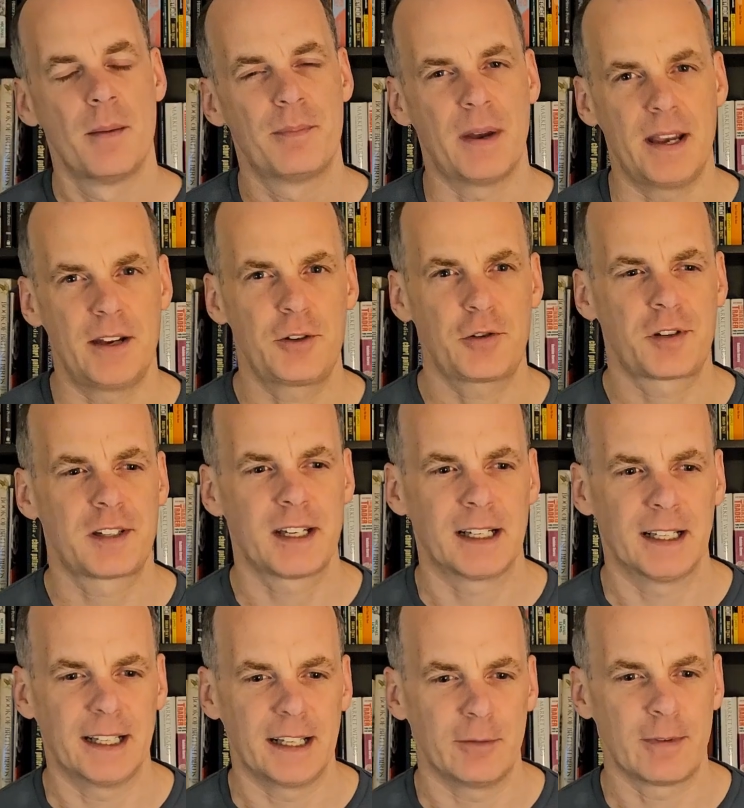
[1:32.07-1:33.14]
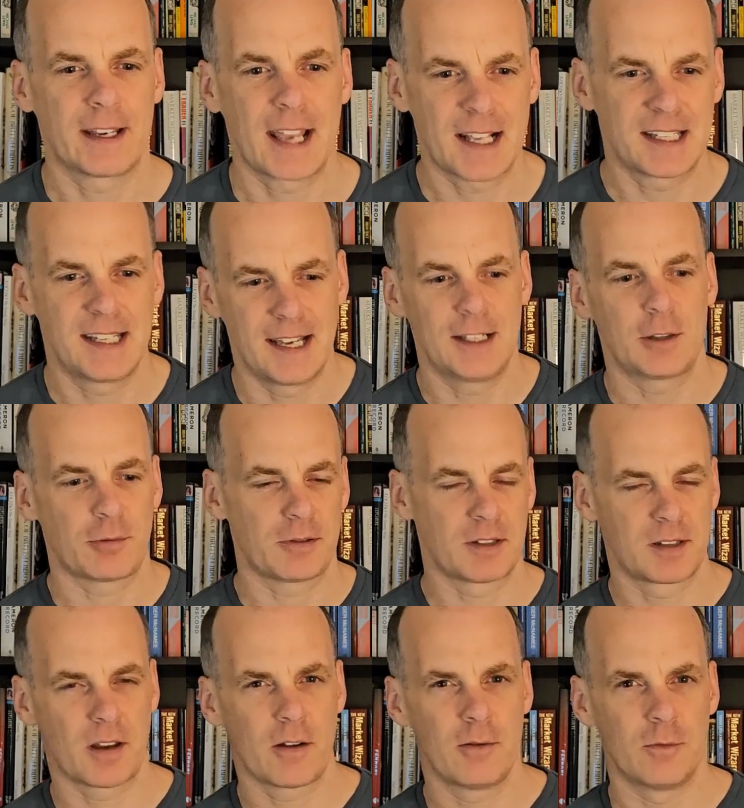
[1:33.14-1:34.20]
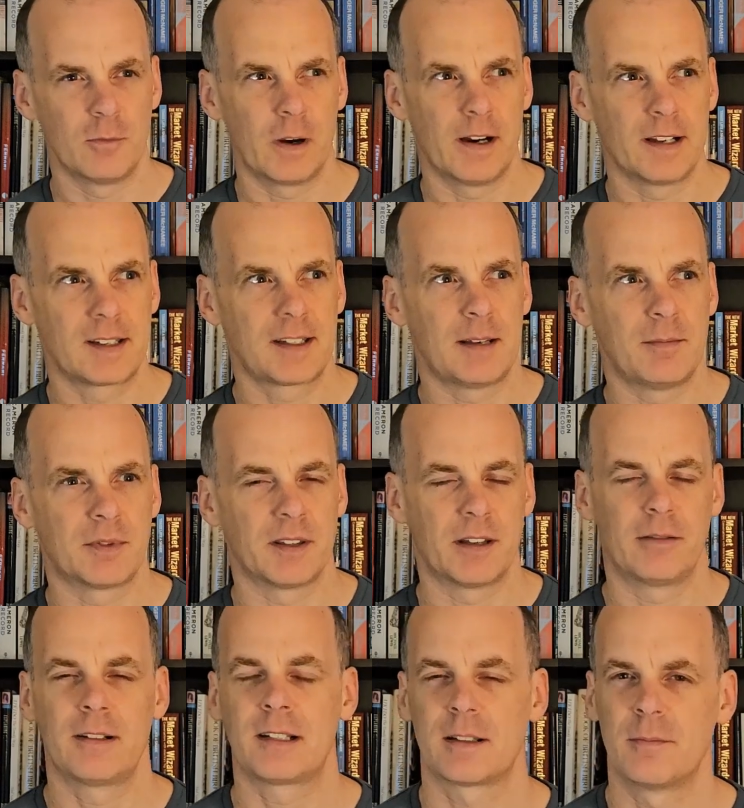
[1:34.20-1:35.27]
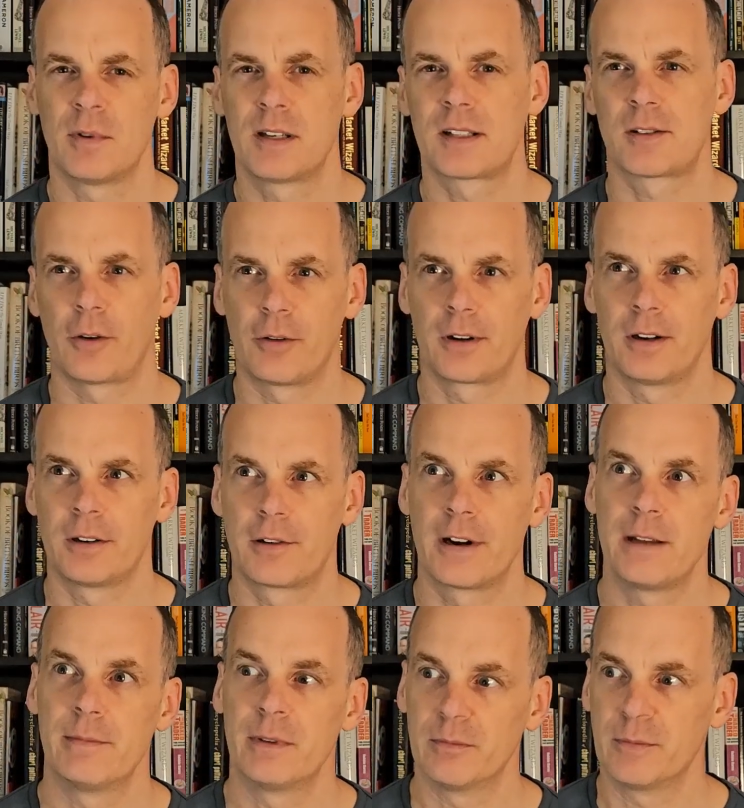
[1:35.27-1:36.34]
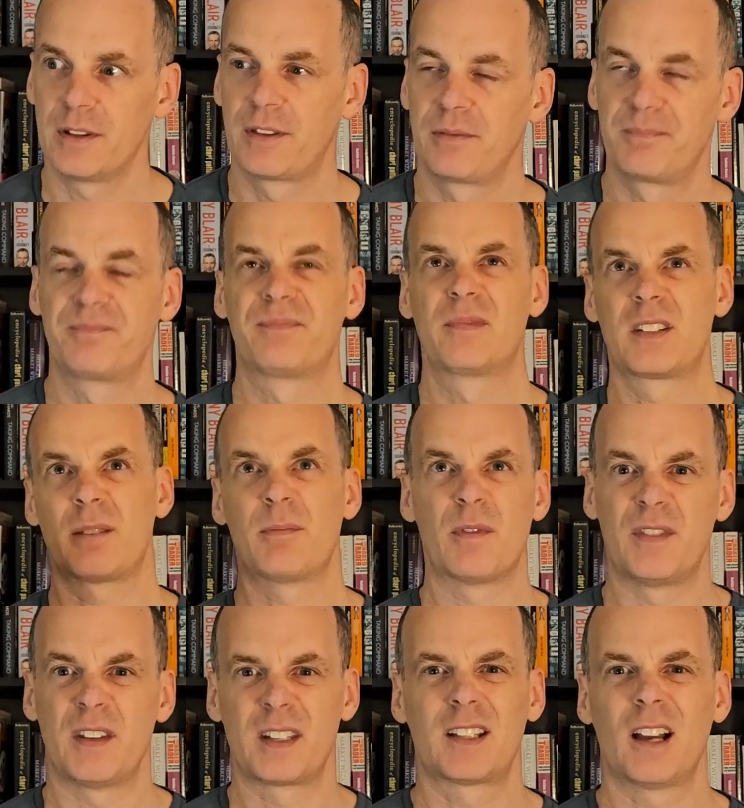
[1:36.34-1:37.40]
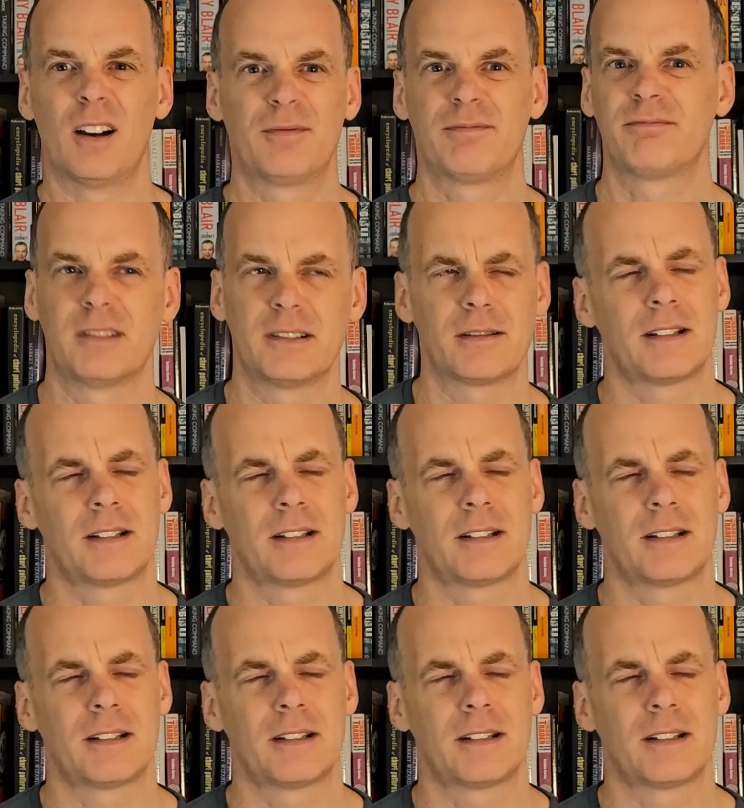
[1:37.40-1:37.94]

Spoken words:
but interestingly, we're getting into a zone where it seems that there is some historical agreement with some of this stuff.